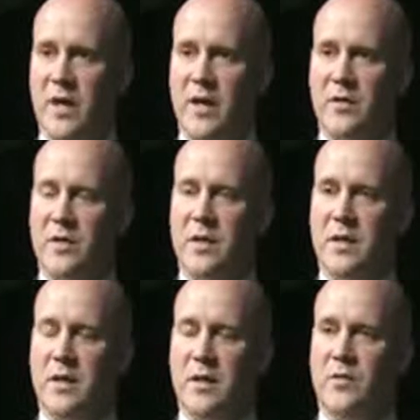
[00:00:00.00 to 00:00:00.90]

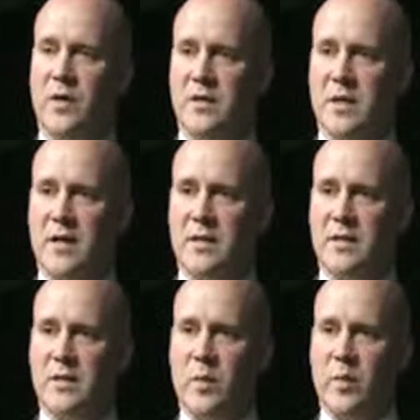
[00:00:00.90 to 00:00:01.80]
energy
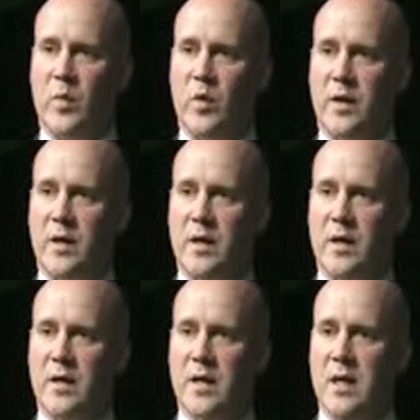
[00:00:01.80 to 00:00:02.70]
transactions that we've been working
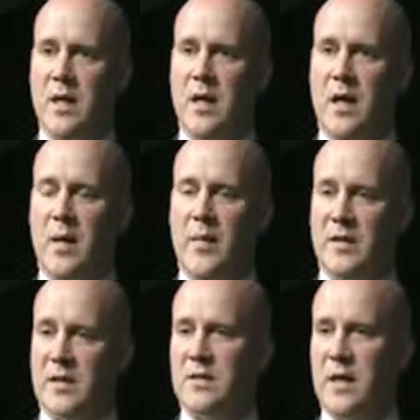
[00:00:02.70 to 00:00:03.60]
on. And
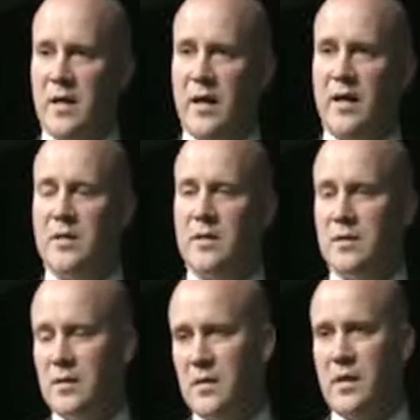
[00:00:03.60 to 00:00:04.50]
as I say, that
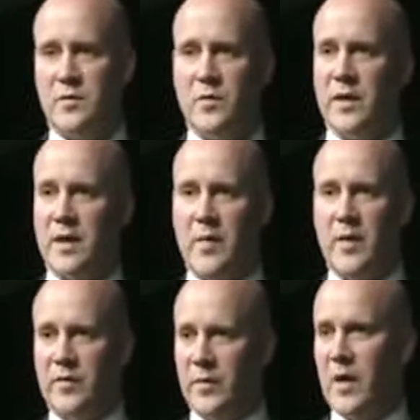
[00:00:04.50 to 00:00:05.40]
is really
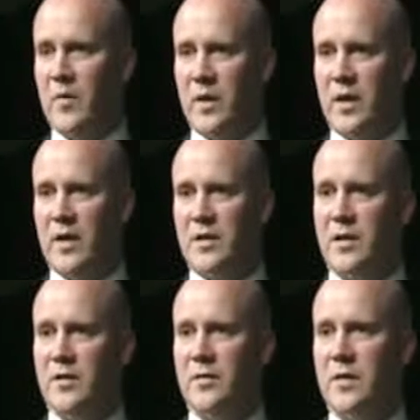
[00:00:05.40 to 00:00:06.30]
coming from government
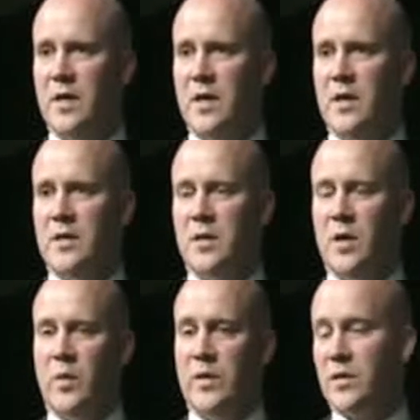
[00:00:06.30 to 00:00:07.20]
initiative.
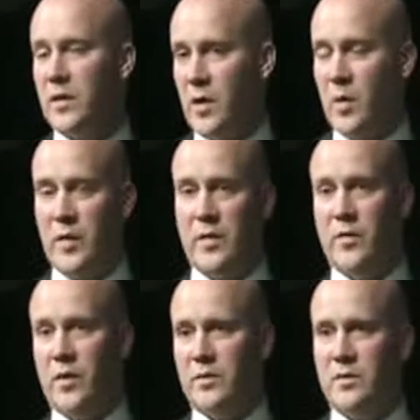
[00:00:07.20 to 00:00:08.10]
So we certainly hope that
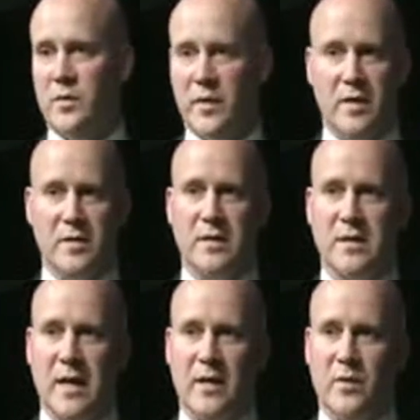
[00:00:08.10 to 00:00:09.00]
throughout
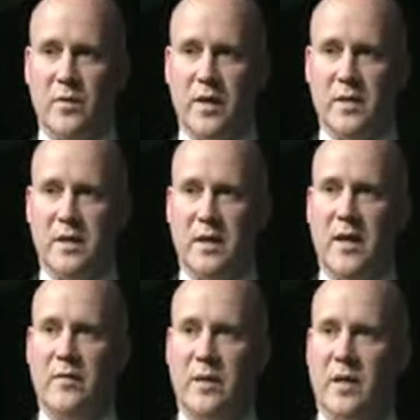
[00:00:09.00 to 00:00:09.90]
2010 and
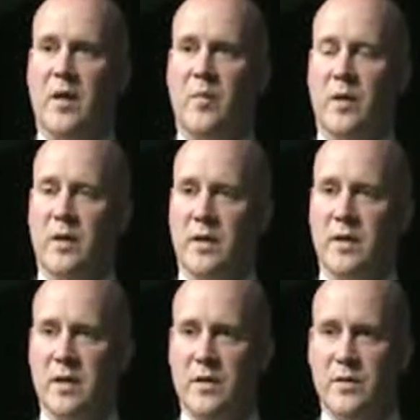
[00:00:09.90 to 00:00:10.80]
2011 the government
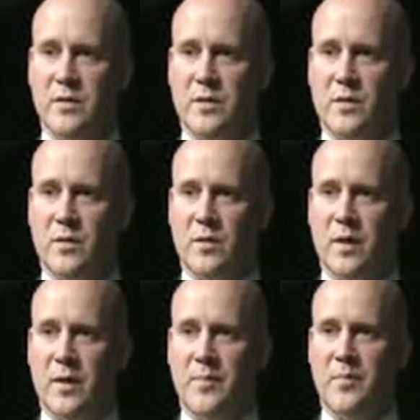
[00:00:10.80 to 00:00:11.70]
continues
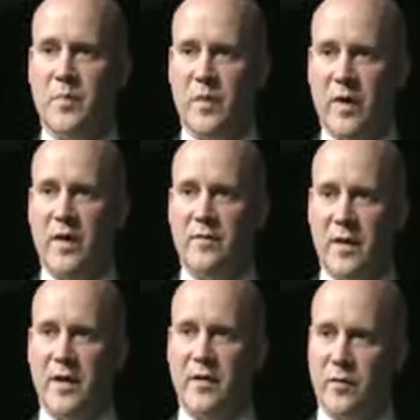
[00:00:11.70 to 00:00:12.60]
to provide
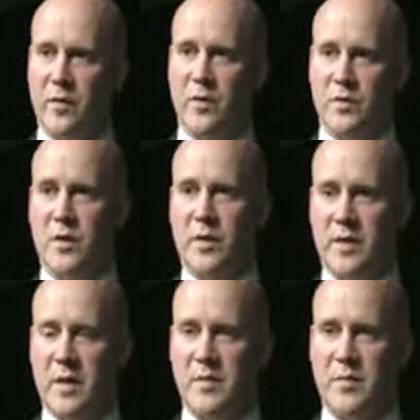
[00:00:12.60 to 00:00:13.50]
funding for those
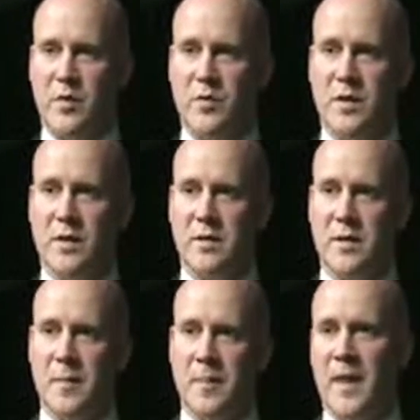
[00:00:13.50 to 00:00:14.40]
types of projects.
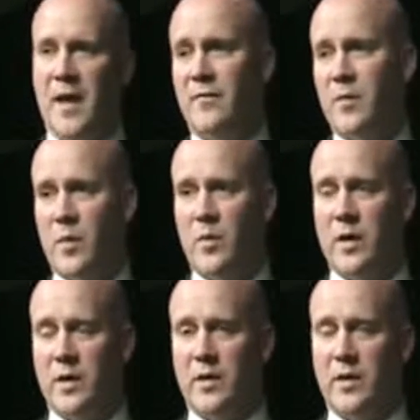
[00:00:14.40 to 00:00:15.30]
And from what we're
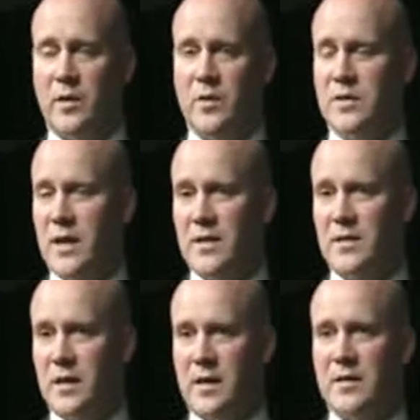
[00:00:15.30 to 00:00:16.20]
hearing in the news, that is
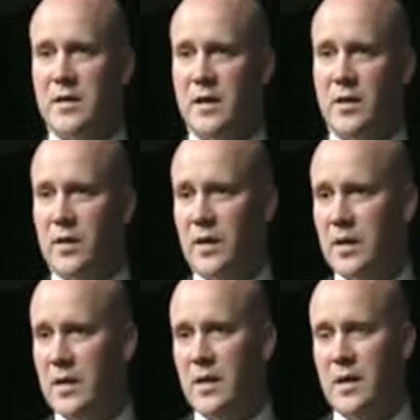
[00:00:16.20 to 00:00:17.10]
going to continue, that
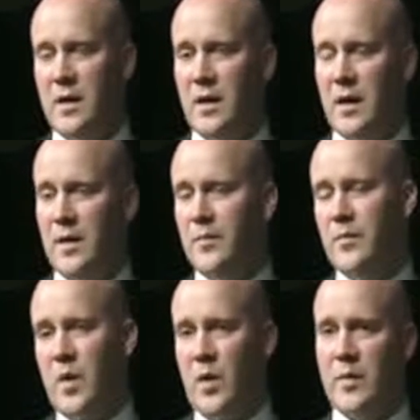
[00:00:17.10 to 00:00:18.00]

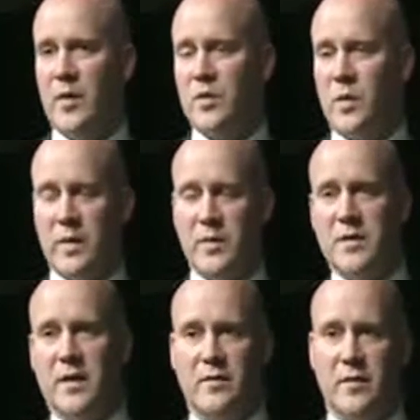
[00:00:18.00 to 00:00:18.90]
only about
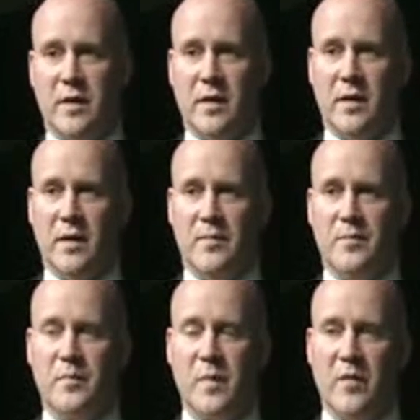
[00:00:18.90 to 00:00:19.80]
20% of
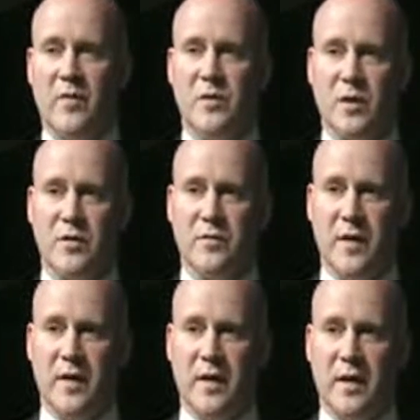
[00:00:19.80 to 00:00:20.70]
the infrastructure
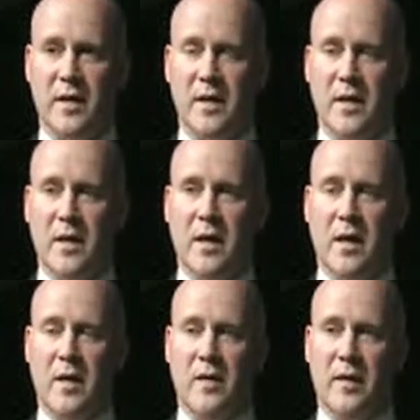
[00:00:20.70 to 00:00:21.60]
funding
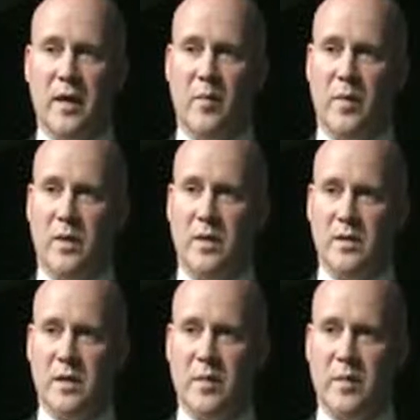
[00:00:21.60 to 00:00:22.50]
that the government
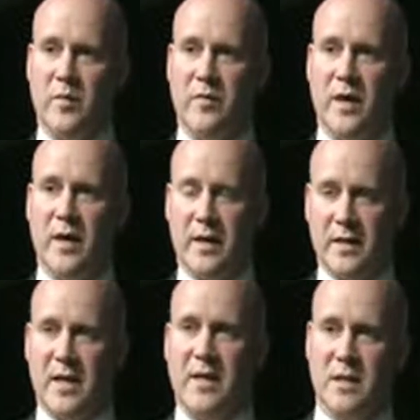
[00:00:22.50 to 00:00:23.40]
is going to be providing
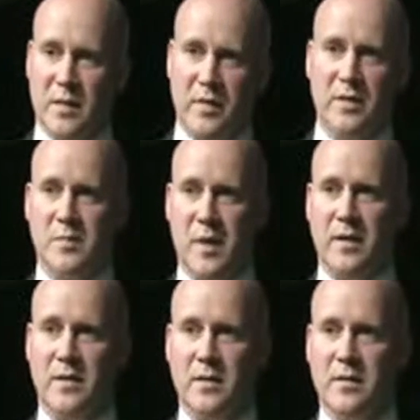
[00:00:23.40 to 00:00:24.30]
has actually been
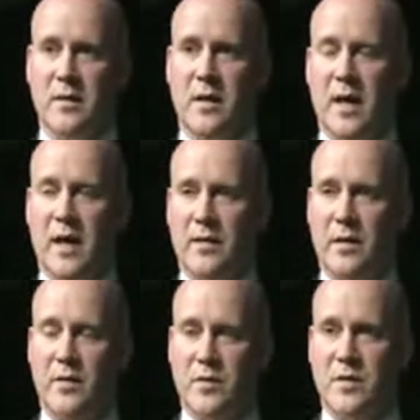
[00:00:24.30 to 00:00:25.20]
spent, and
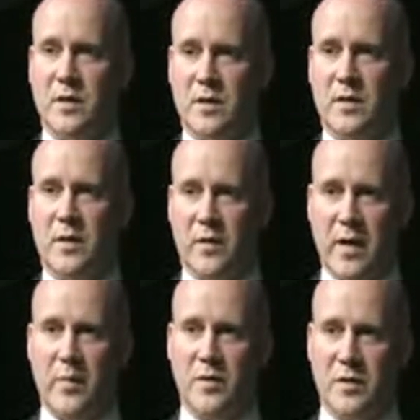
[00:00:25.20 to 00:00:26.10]
that there's still another
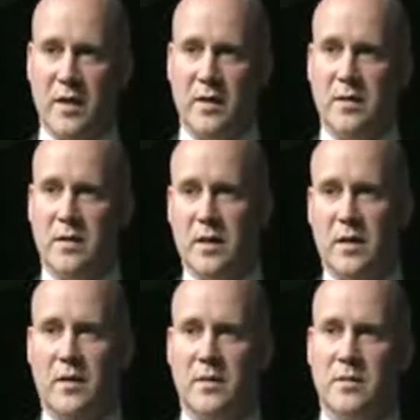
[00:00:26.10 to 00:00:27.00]

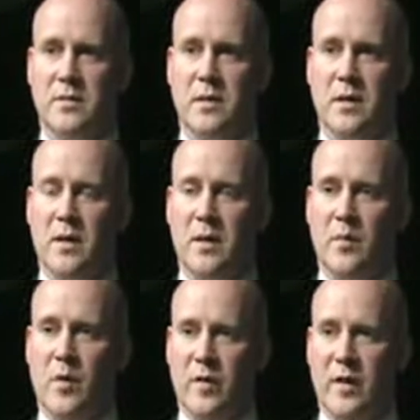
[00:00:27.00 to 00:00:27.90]

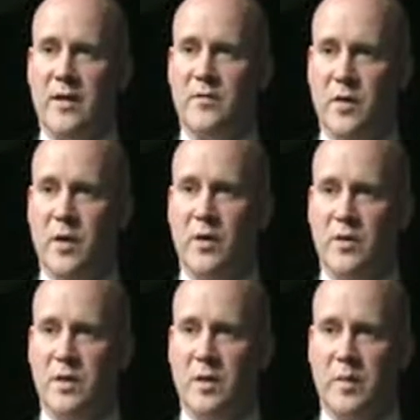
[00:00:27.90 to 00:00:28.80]
80% over the next few
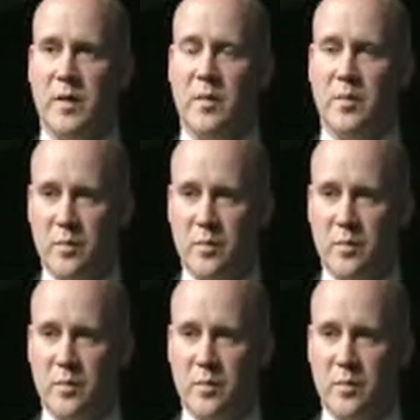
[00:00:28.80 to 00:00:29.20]
years that will be